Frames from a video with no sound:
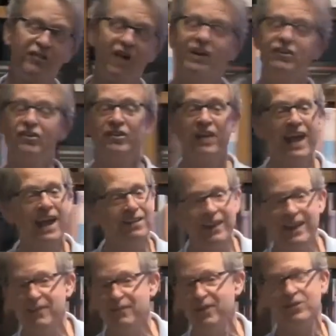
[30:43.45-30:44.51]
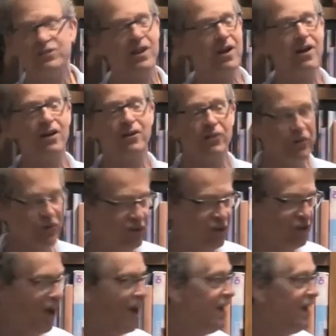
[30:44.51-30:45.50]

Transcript: I just can't leave these characters because I